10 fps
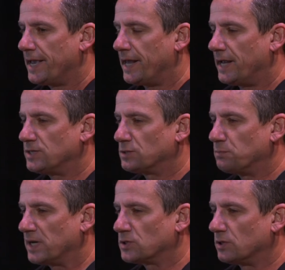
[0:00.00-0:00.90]
and I just
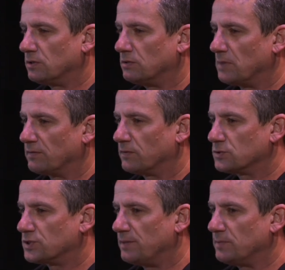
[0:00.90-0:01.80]
pictured my
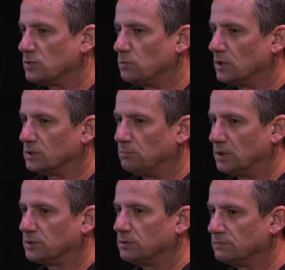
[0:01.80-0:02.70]
first image was a
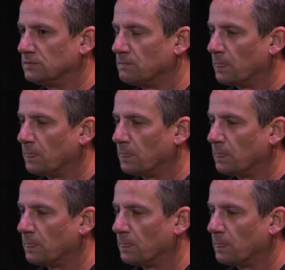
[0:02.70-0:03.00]
bunch of